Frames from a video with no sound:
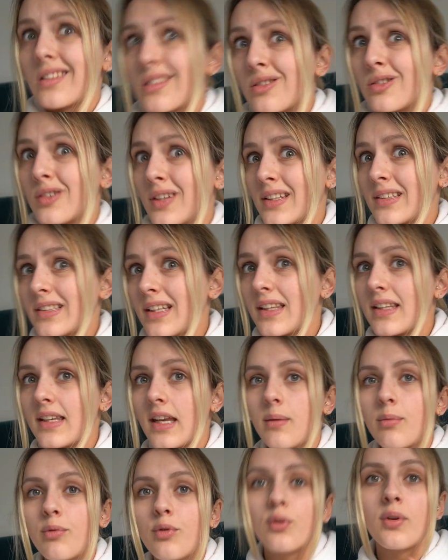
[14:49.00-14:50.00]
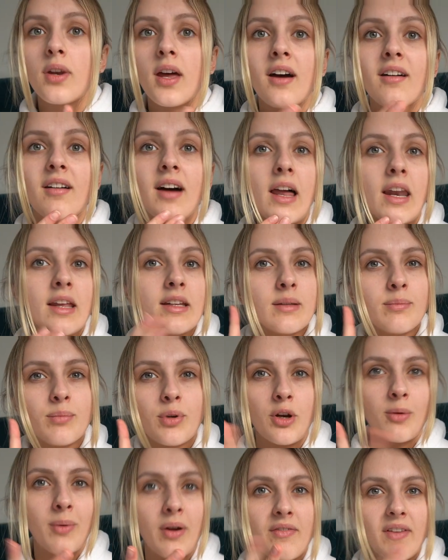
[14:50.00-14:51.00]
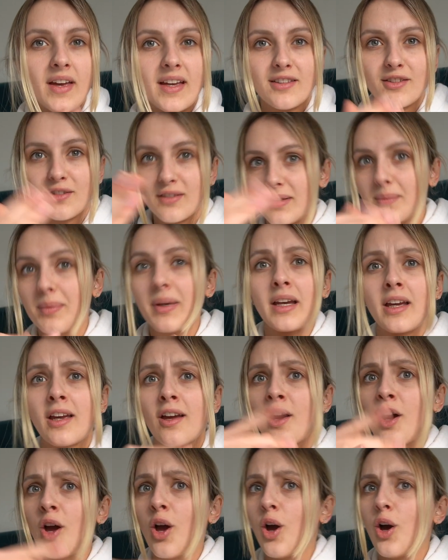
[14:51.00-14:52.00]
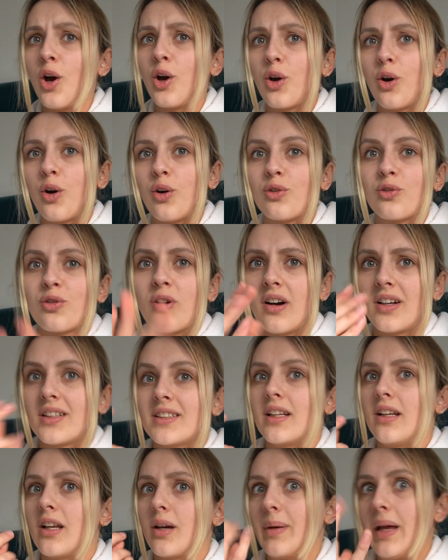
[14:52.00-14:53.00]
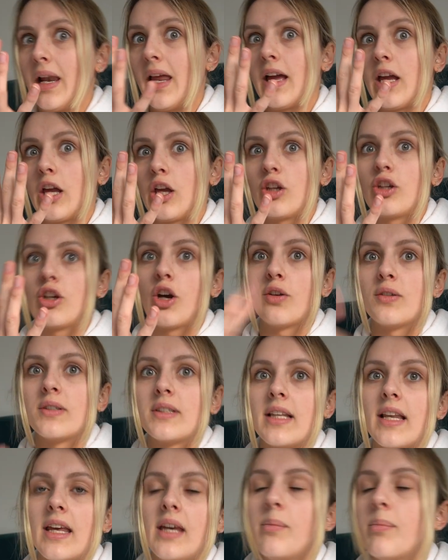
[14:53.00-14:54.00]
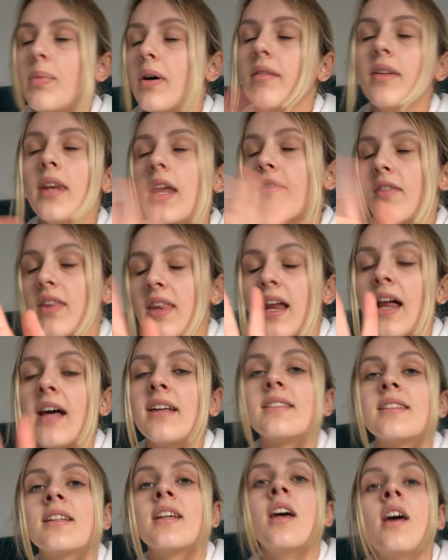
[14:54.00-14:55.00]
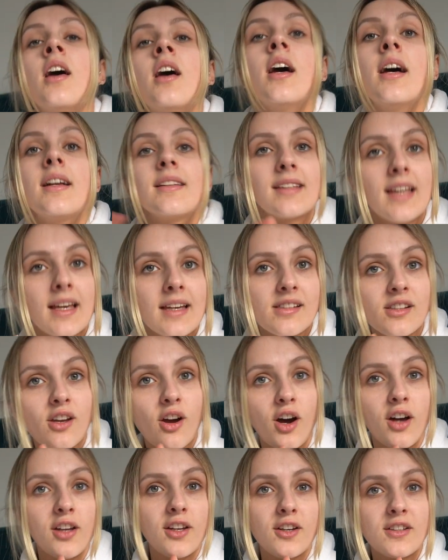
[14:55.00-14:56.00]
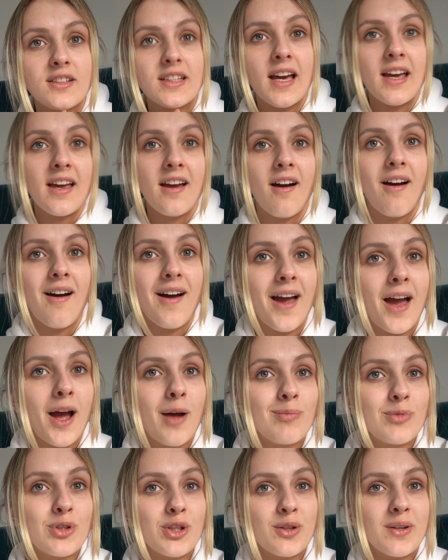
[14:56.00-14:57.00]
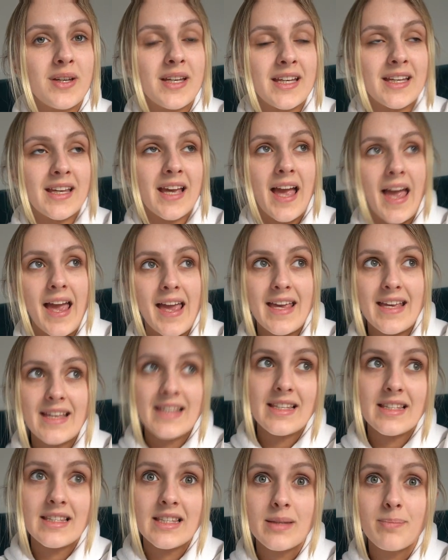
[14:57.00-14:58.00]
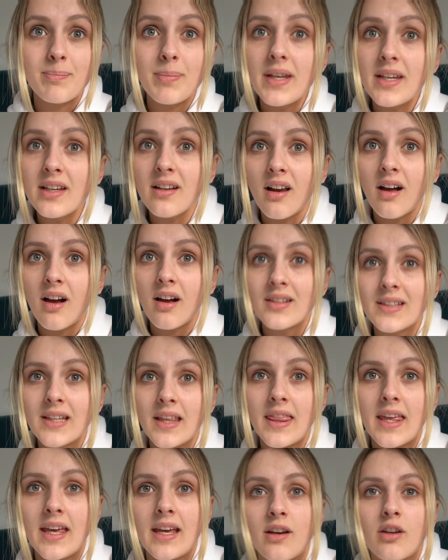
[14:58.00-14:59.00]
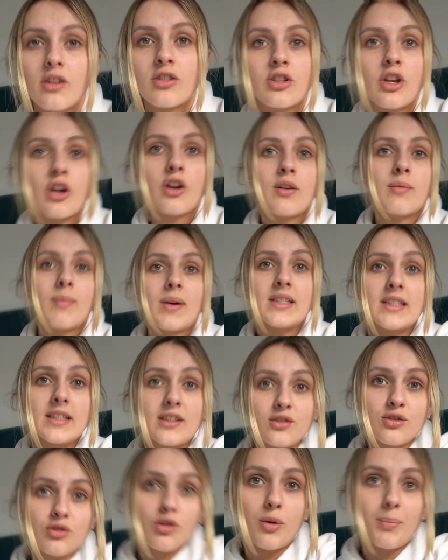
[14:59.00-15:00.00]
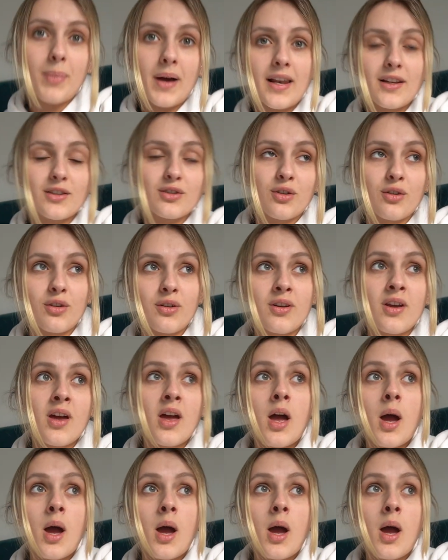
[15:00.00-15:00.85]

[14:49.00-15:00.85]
Oh, yesterday, the day before now, and I didn't put it on my face, so it's a big contrast. I look a bit like ghostly, but nevertheless, today's cardio day. I am doing a spin class, I think. So my sister's got a Peloton